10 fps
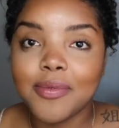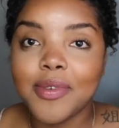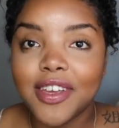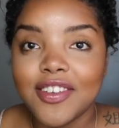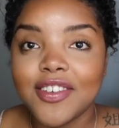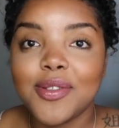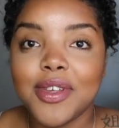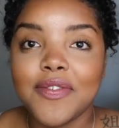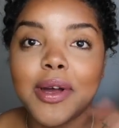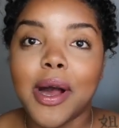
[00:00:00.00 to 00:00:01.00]
Make sure you
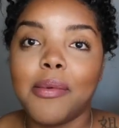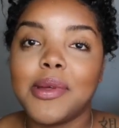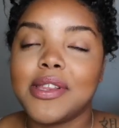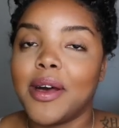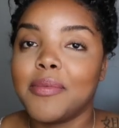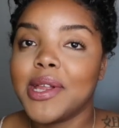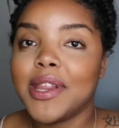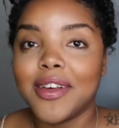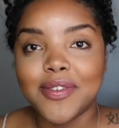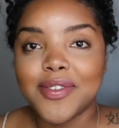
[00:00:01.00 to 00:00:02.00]
leave a comment down
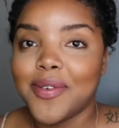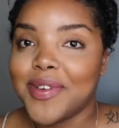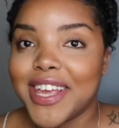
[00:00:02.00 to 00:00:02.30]
below so we